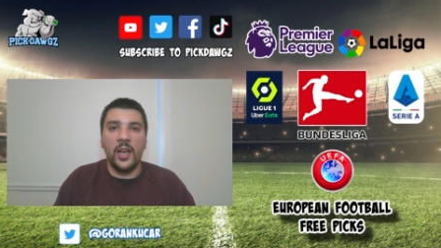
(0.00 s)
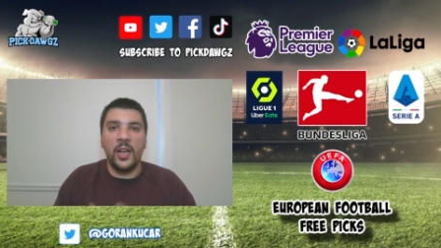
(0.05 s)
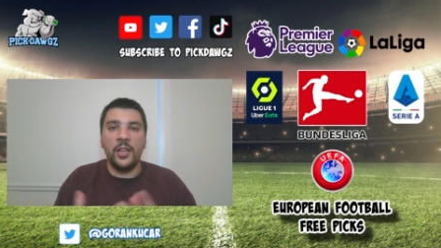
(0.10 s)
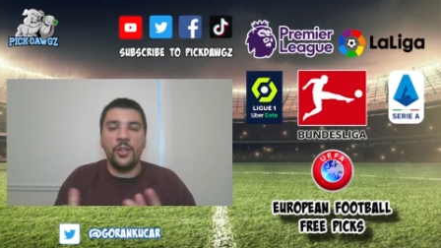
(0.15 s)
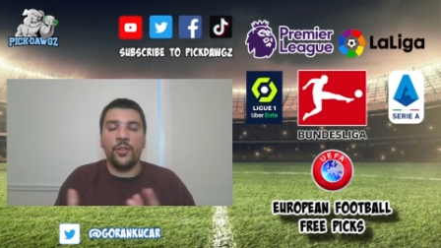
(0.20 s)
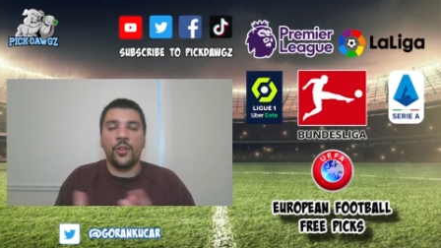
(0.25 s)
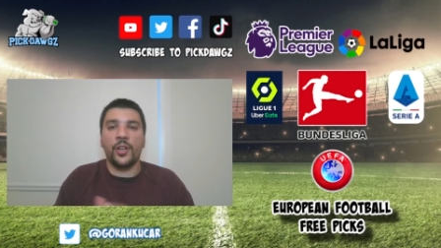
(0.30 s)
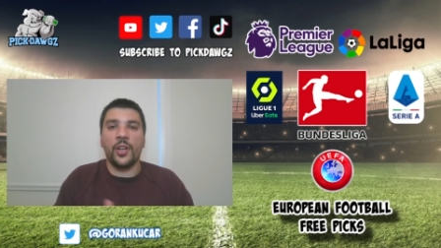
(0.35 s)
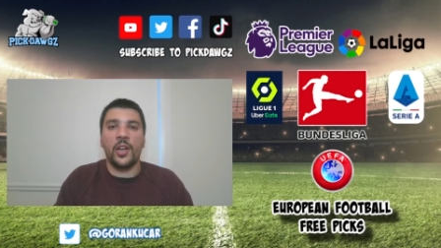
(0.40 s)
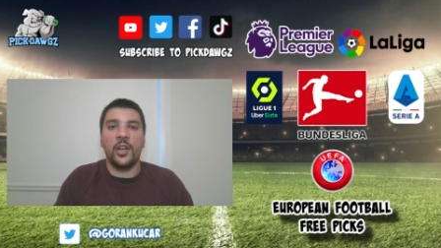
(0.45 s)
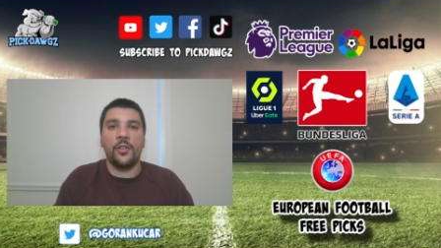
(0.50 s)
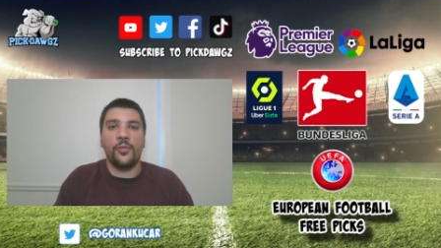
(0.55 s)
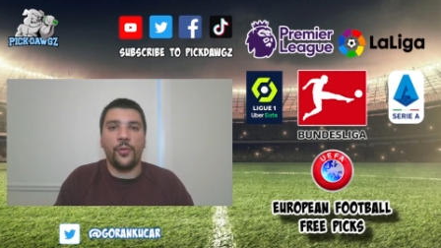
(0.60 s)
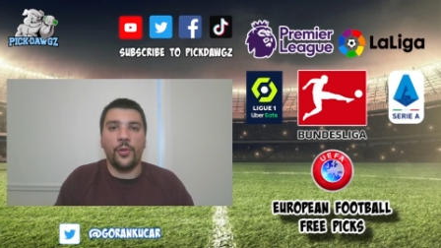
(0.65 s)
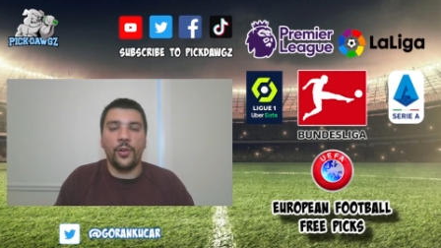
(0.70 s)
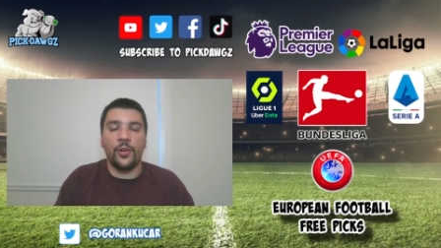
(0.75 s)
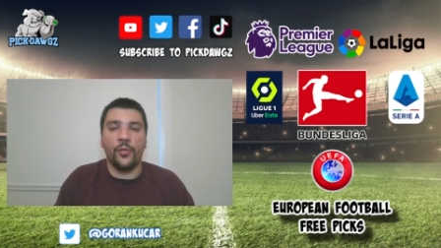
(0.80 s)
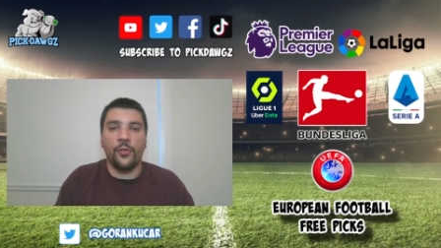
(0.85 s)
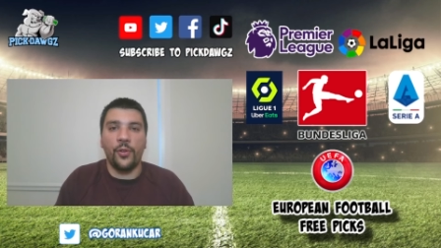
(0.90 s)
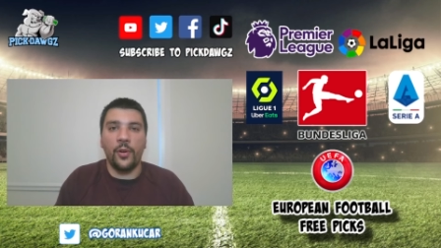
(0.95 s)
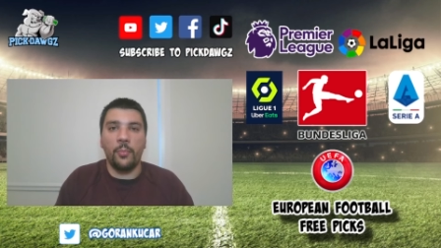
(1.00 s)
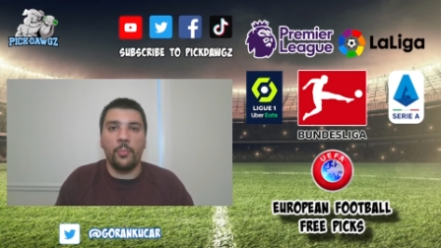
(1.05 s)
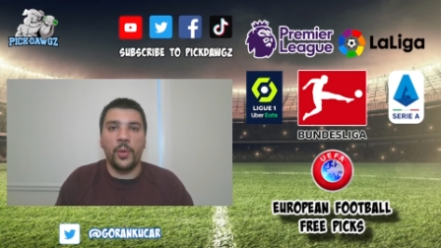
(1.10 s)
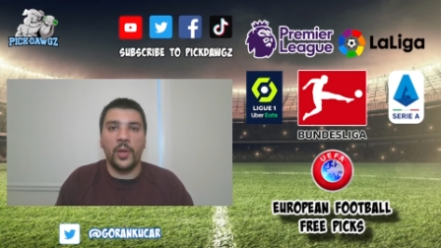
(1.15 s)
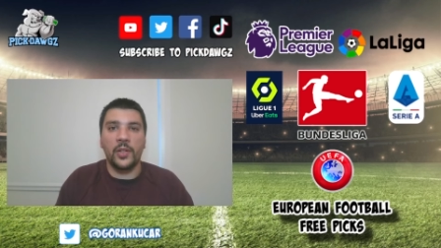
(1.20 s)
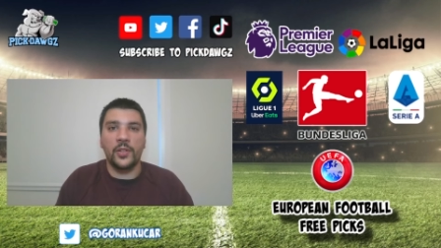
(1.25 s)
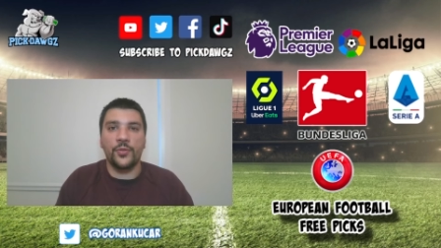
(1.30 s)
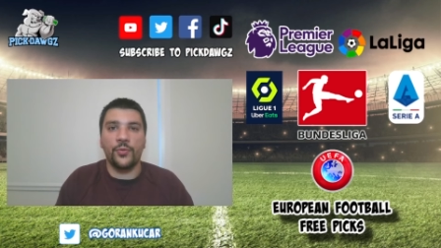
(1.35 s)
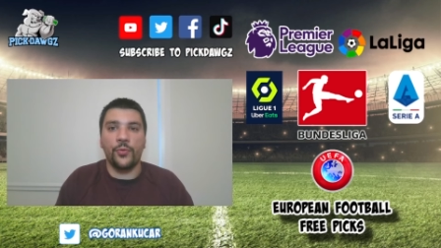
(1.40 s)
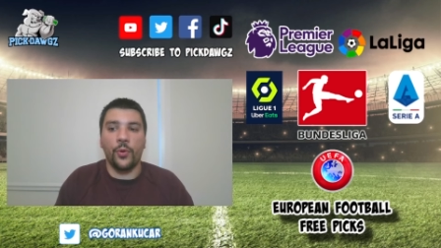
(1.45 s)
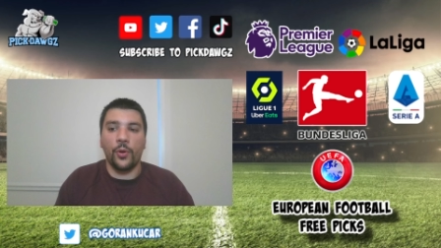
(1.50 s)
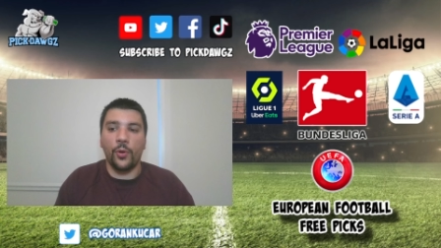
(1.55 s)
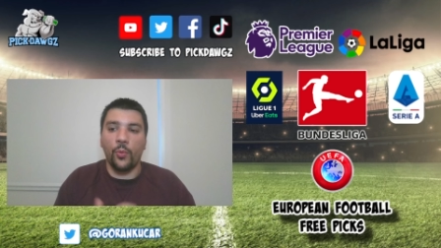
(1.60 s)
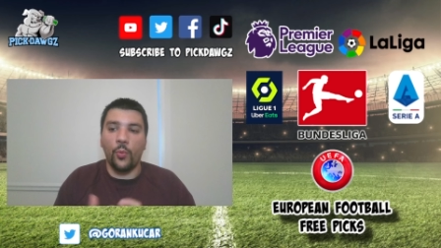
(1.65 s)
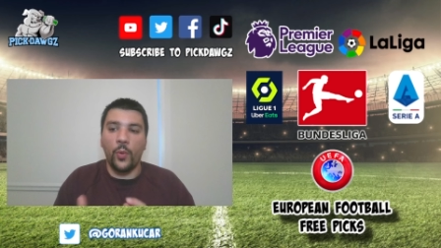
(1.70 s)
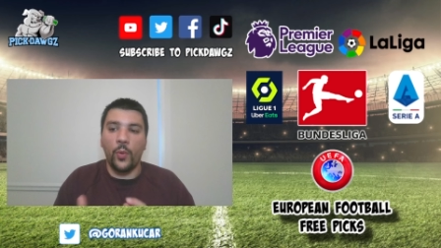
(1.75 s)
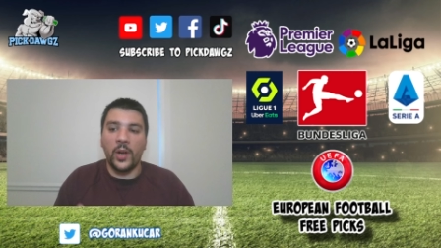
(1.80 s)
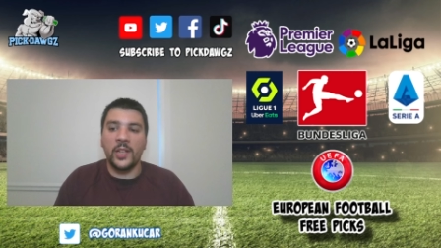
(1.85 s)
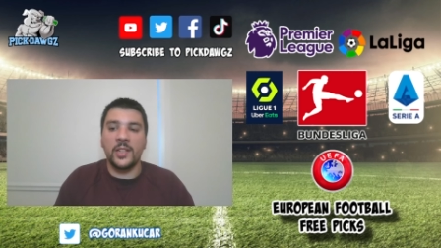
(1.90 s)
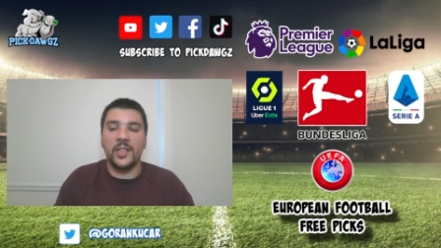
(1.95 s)
and you're here for your free picks for
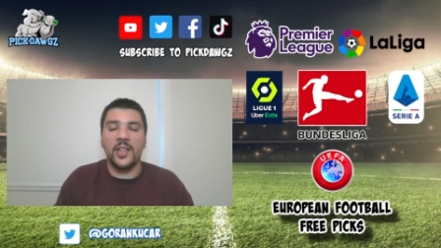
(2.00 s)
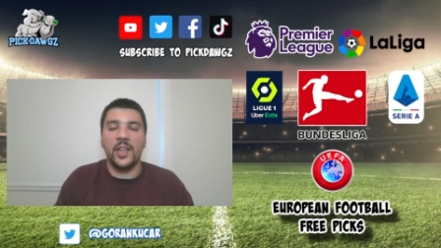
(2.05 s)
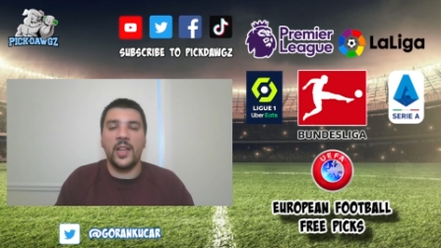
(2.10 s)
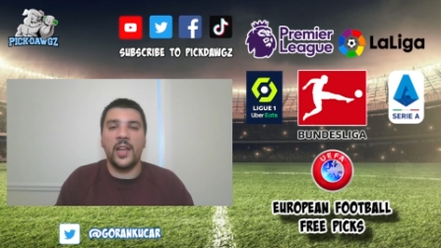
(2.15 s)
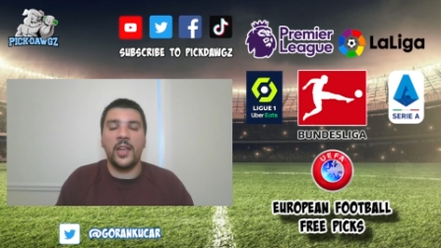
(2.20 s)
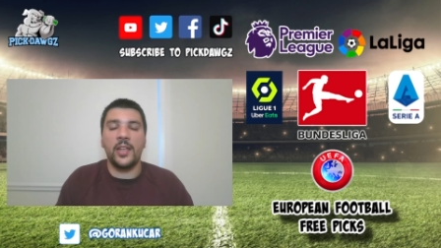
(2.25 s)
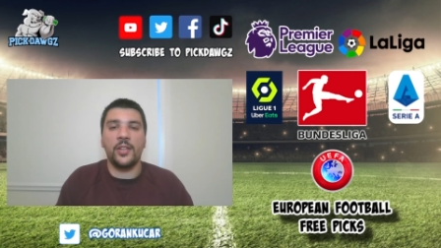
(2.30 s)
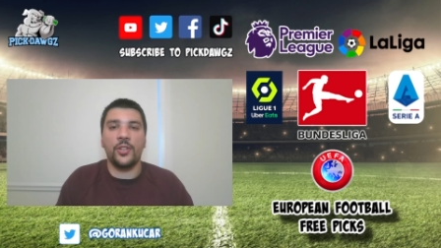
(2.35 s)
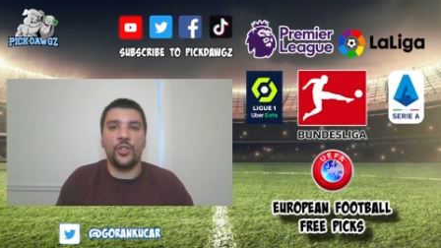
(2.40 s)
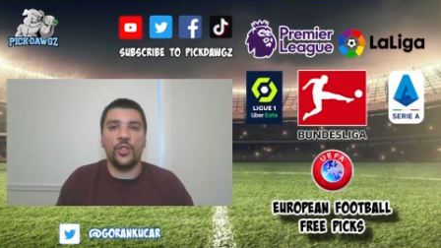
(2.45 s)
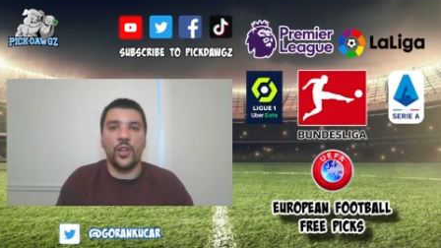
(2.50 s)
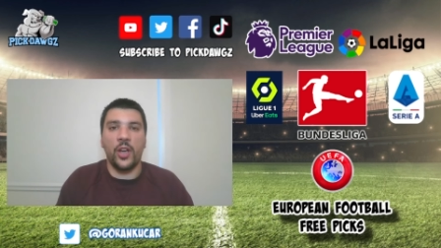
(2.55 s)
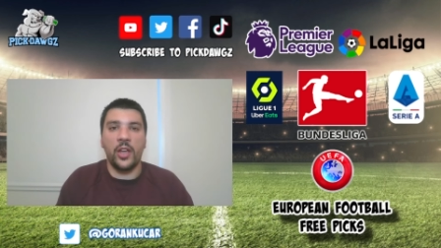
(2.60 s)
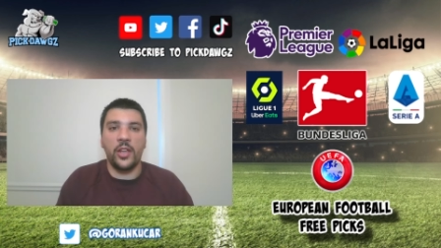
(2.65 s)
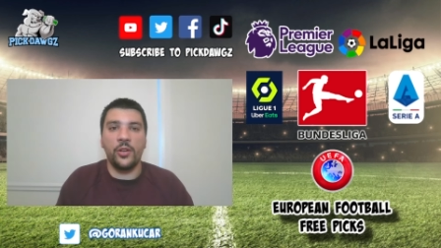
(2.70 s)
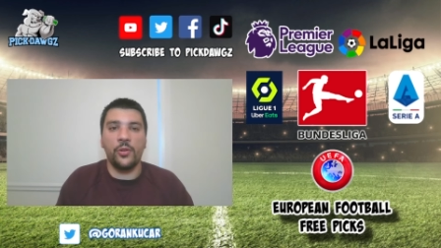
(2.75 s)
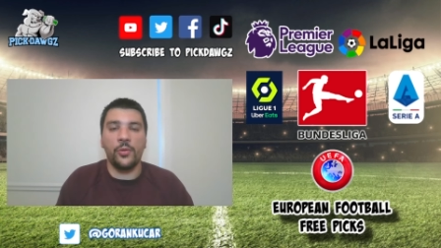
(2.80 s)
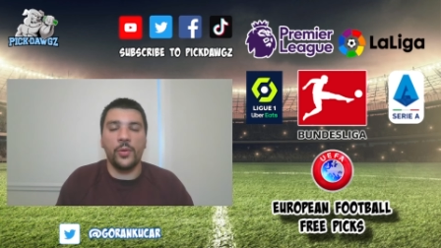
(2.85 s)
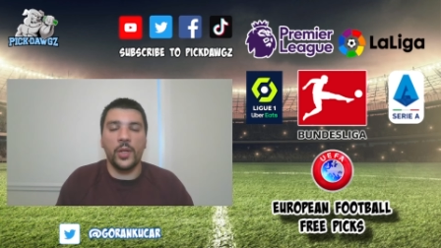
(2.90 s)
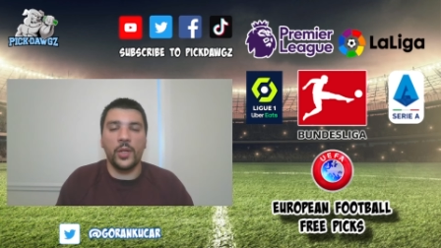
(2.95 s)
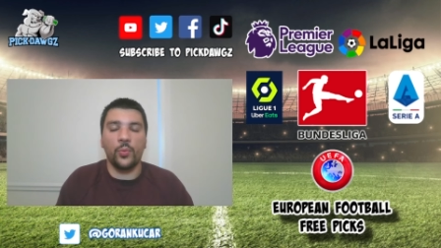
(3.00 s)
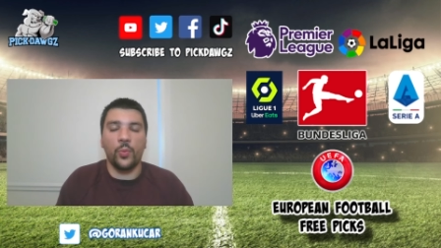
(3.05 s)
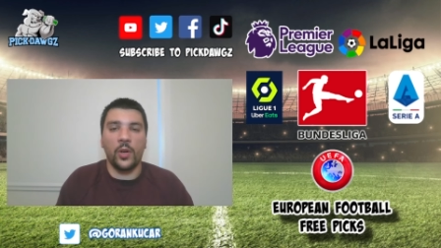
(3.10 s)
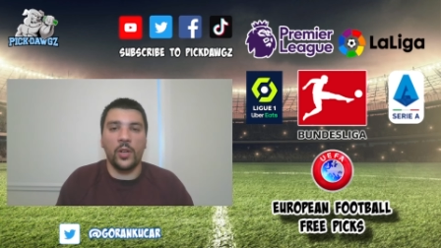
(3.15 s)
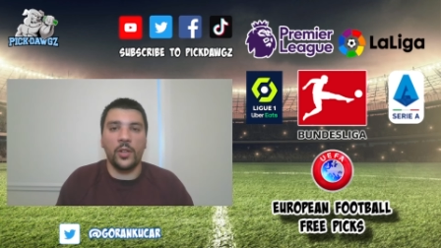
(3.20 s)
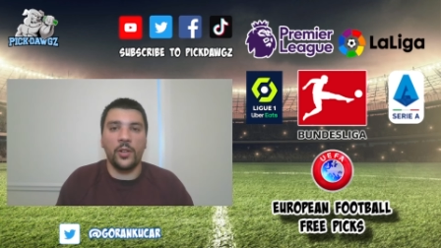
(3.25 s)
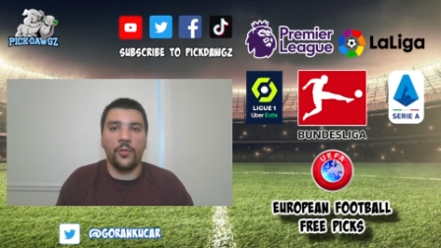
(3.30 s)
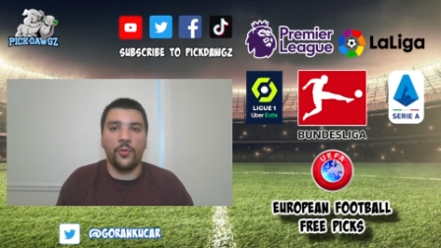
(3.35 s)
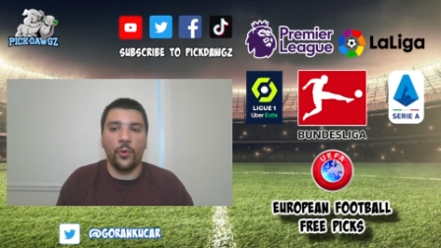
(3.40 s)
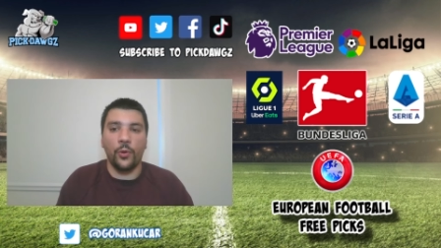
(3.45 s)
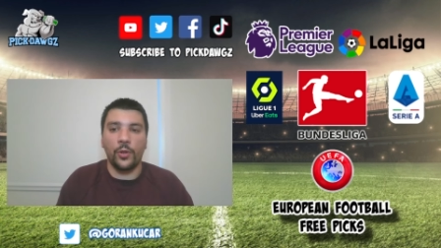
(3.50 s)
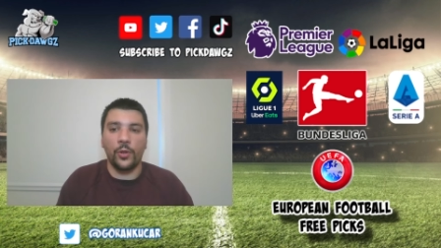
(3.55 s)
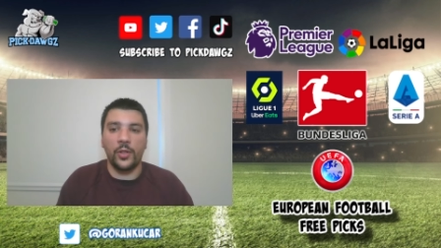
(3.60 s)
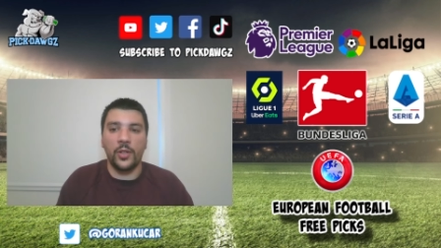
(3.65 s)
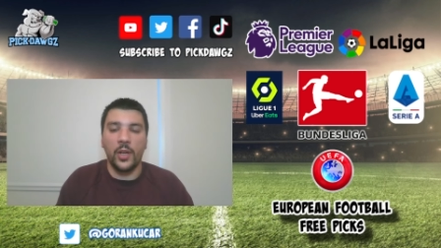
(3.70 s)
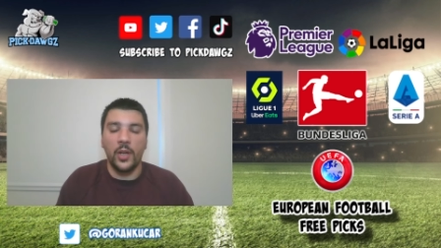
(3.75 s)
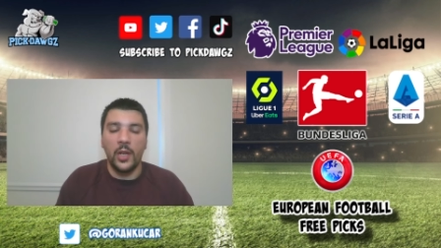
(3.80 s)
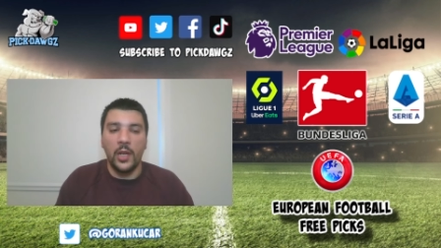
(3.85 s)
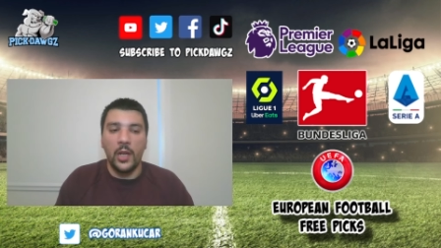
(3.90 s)
Wednesday, January 24th.